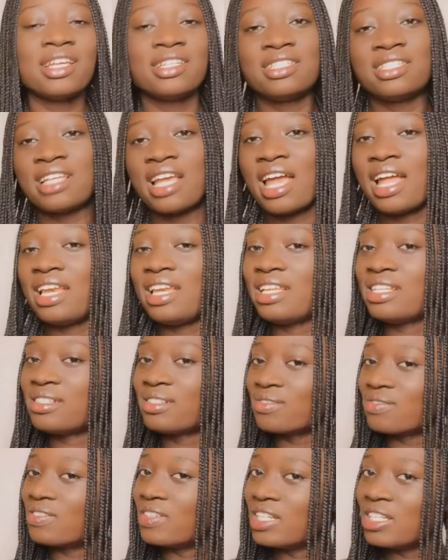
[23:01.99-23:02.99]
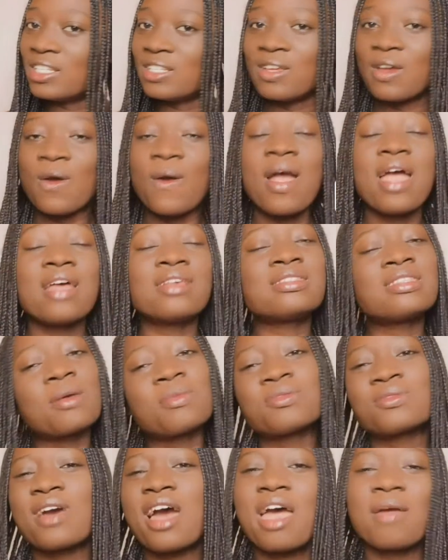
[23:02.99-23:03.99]
Share this video and
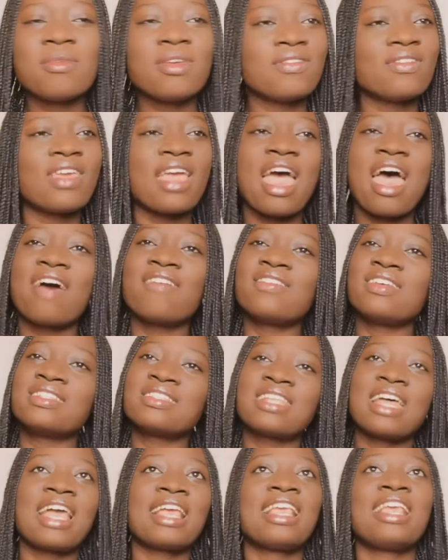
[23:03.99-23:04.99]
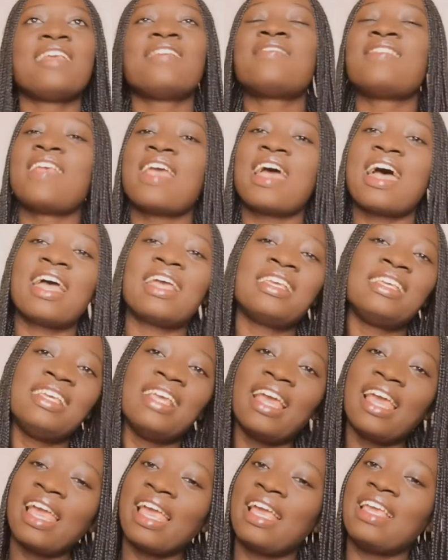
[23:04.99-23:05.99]
subscribe if you haven't. Like, if you are
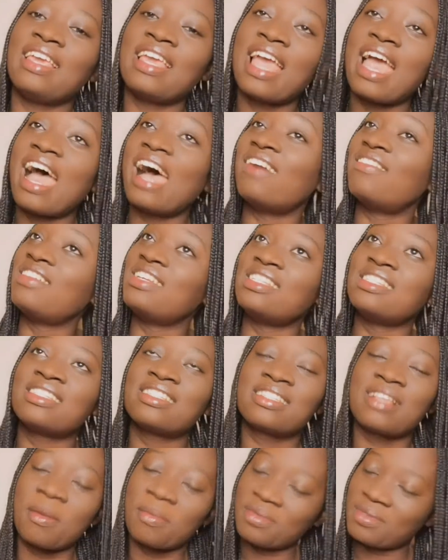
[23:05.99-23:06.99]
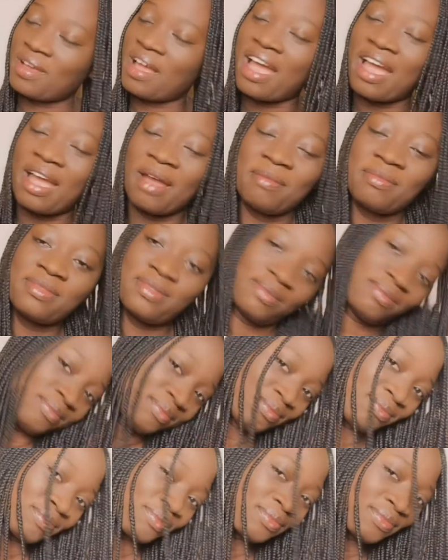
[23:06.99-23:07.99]
here and you haven't subscribed,
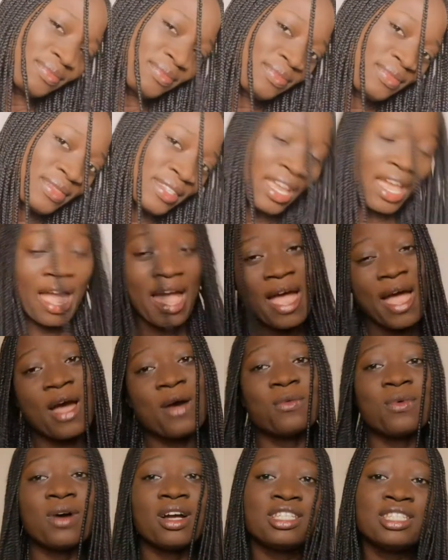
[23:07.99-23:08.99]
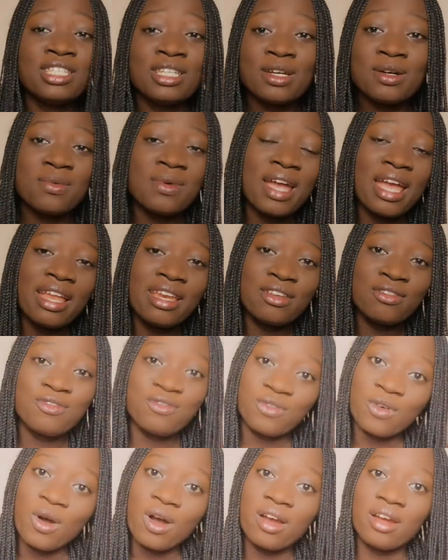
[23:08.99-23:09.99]
what you waiting
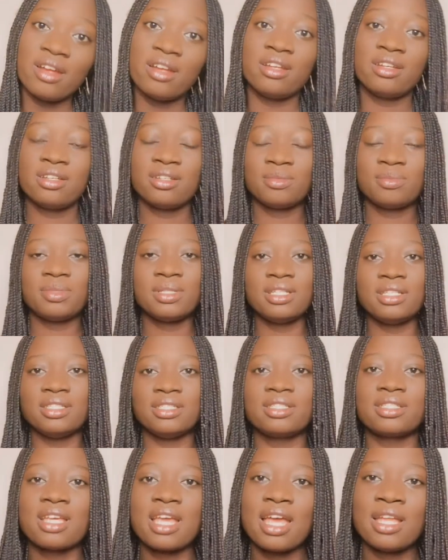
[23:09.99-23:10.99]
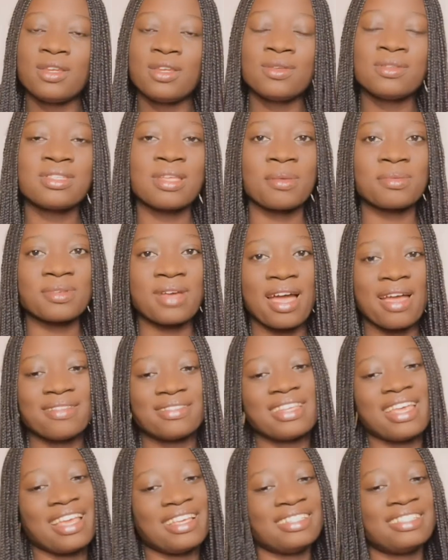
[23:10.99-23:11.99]
for? Please do subscribe
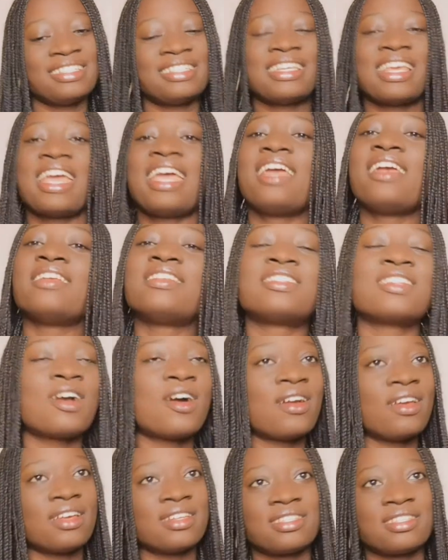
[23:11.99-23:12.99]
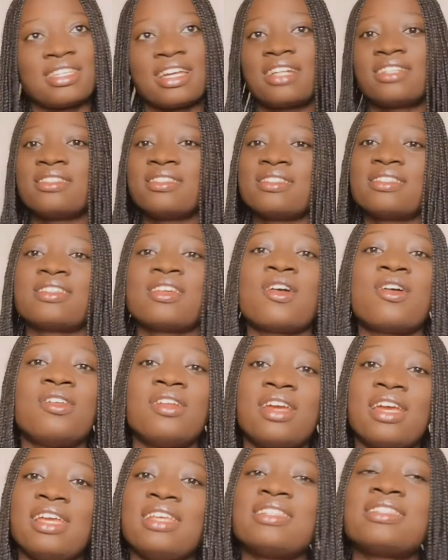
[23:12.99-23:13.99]
and share it. Share on your status, share on
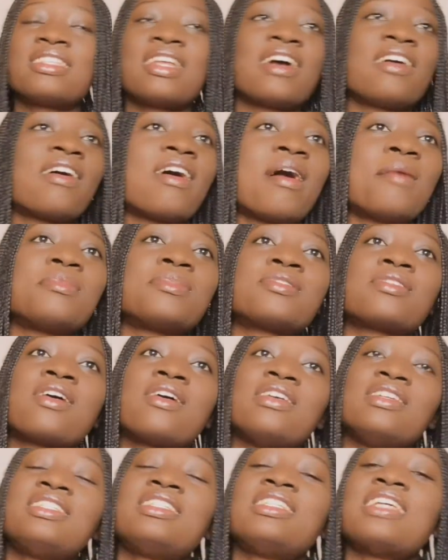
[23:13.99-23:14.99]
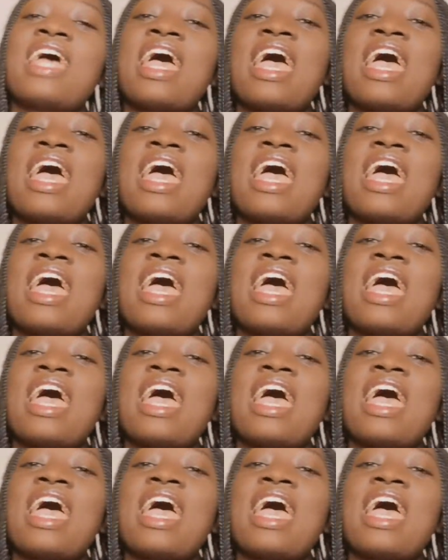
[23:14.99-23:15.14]
your Instagram story.